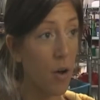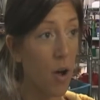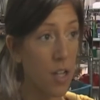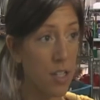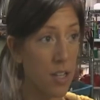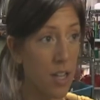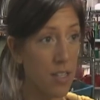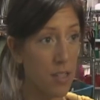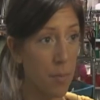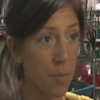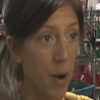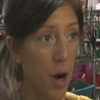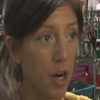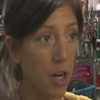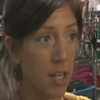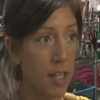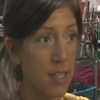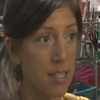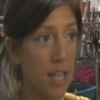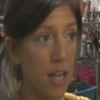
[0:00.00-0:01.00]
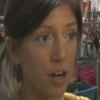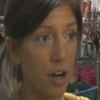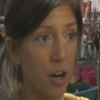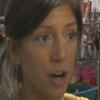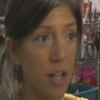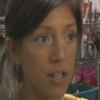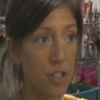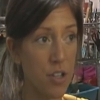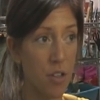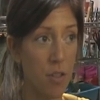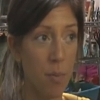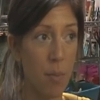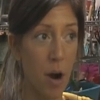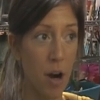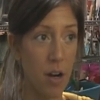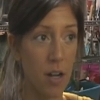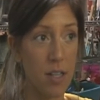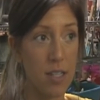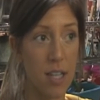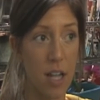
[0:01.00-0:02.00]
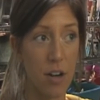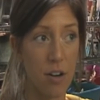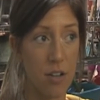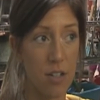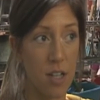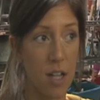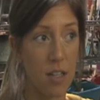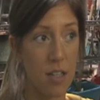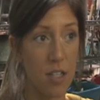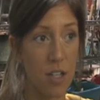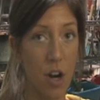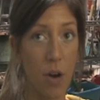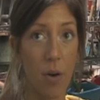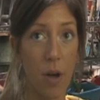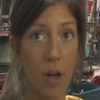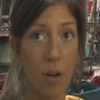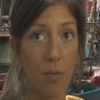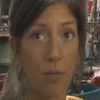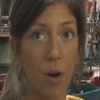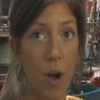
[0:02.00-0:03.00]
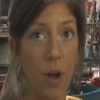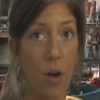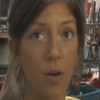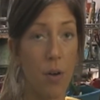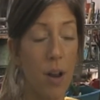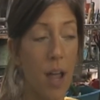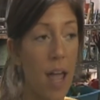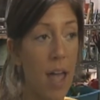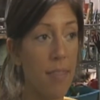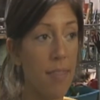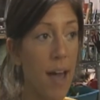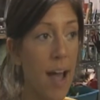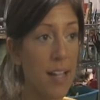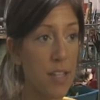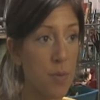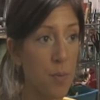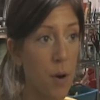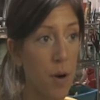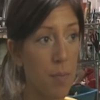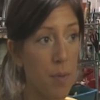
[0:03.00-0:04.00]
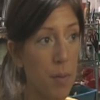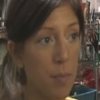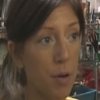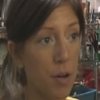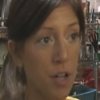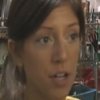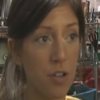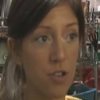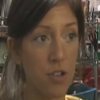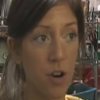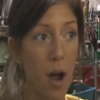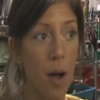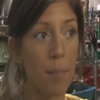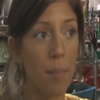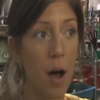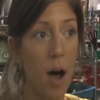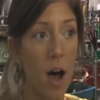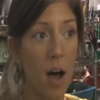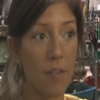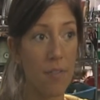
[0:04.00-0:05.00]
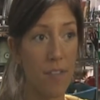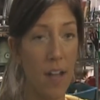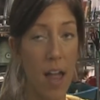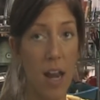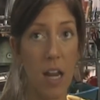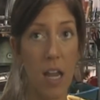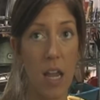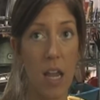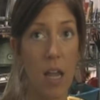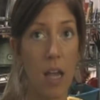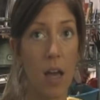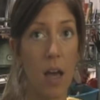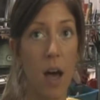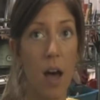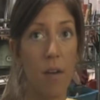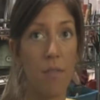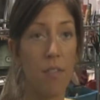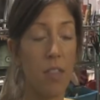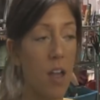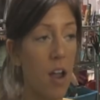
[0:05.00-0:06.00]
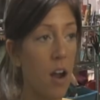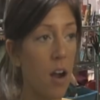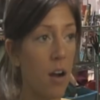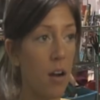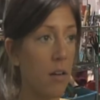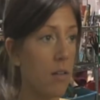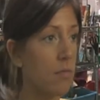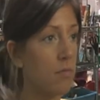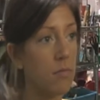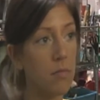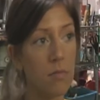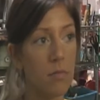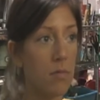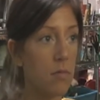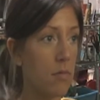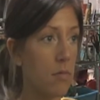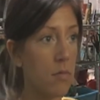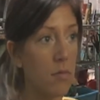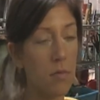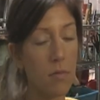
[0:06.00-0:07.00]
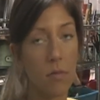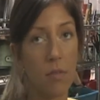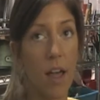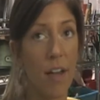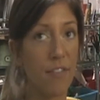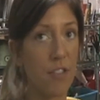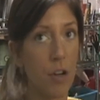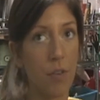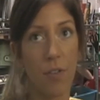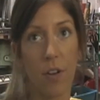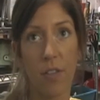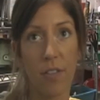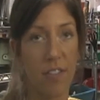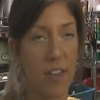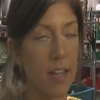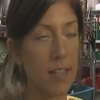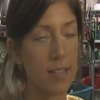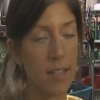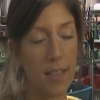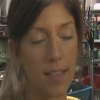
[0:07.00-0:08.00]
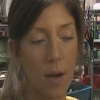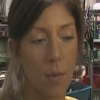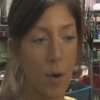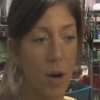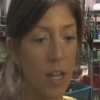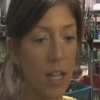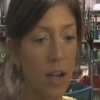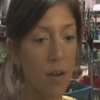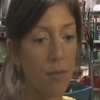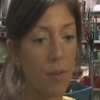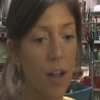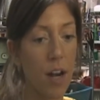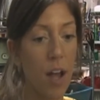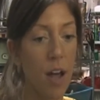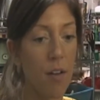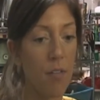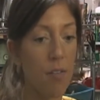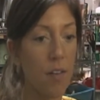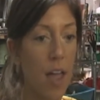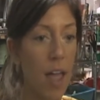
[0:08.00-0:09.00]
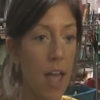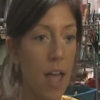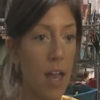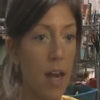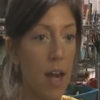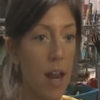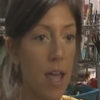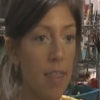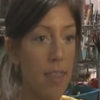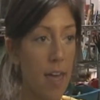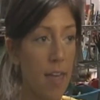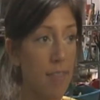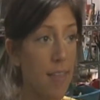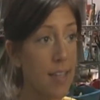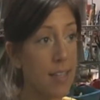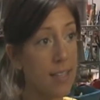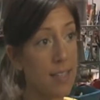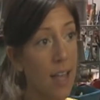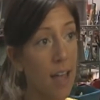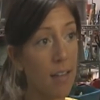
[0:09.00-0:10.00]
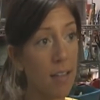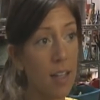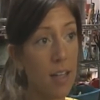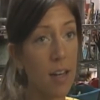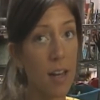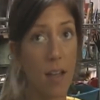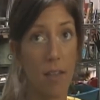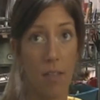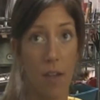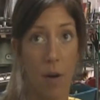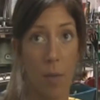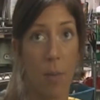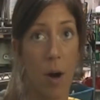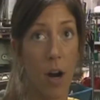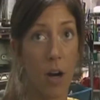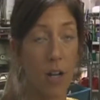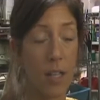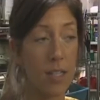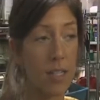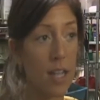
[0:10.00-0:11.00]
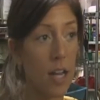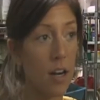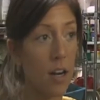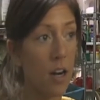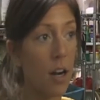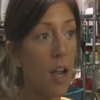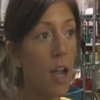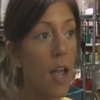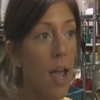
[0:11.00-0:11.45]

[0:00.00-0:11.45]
also has a bargain center, and so the bargain center is on Snow Hill Road, and that's where people can drop off any of their leftover things that they want to get rid of, and then they sell it in their bargain center,